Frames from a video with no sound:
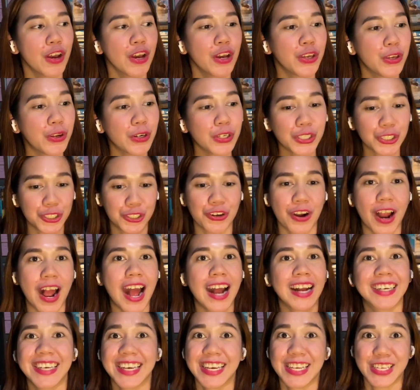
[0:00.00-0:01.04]
your
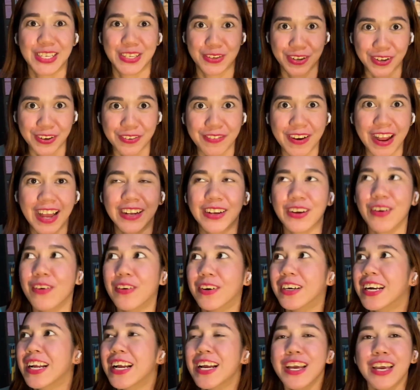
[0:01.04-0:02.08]
track is correct
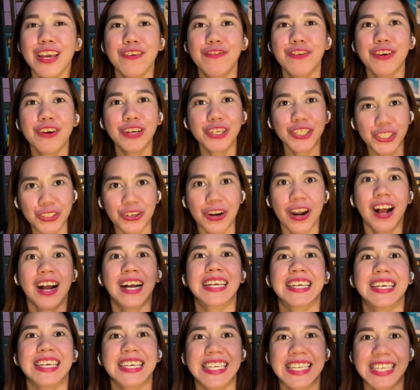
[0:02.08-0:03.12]
or if your track
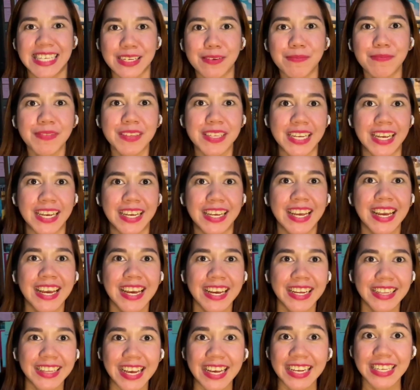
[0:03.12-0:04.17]
is something
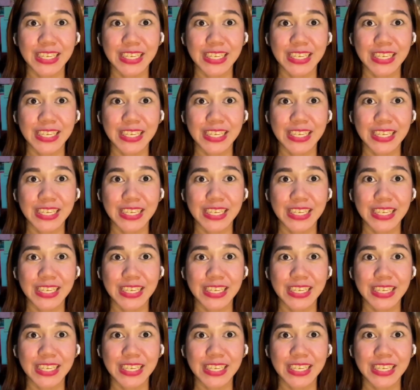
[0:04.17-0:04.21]
that